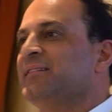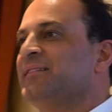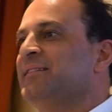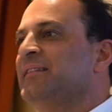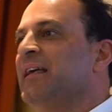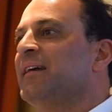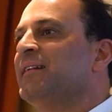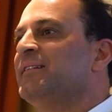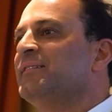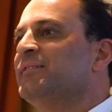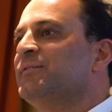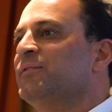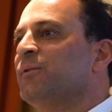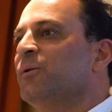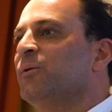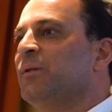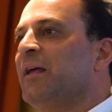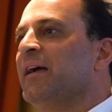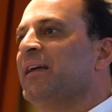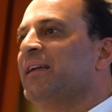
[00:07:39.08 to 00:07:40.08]
That is
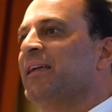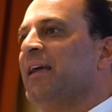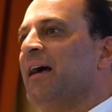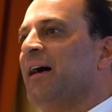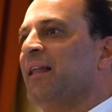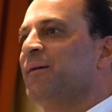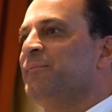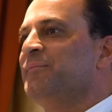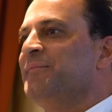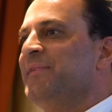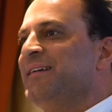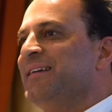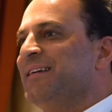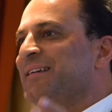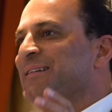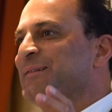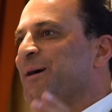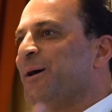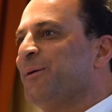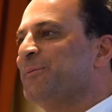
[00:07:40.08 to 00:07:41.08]
so like Callum.
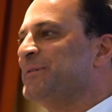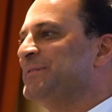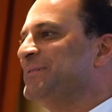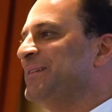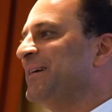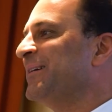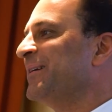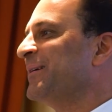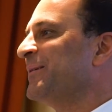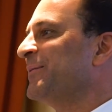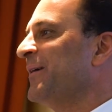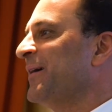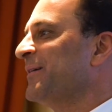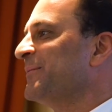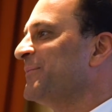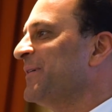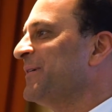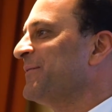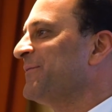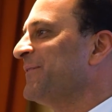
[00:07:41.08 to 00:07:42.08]
He's always there to
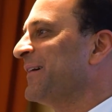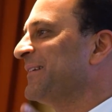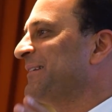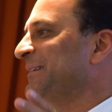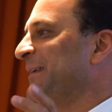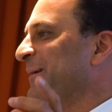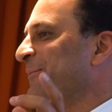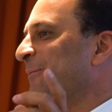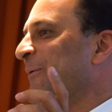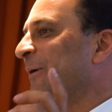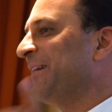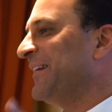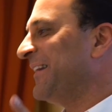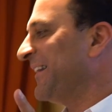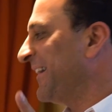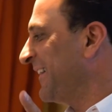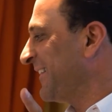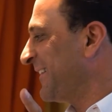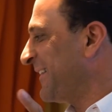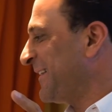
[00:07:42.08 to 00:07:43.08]
correct me. If I say one
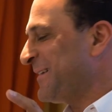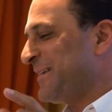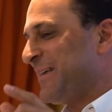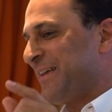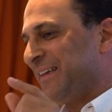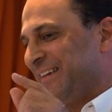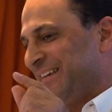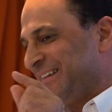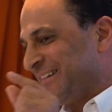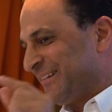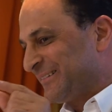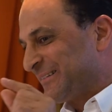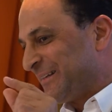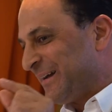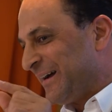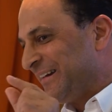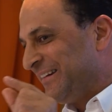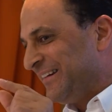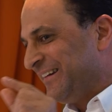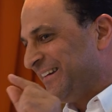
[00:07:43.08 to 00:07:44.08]

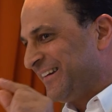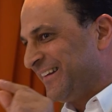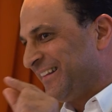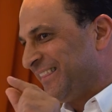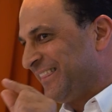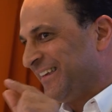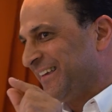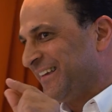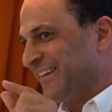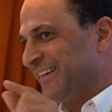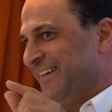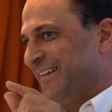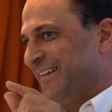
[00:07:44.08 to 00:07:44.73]
tiny little thing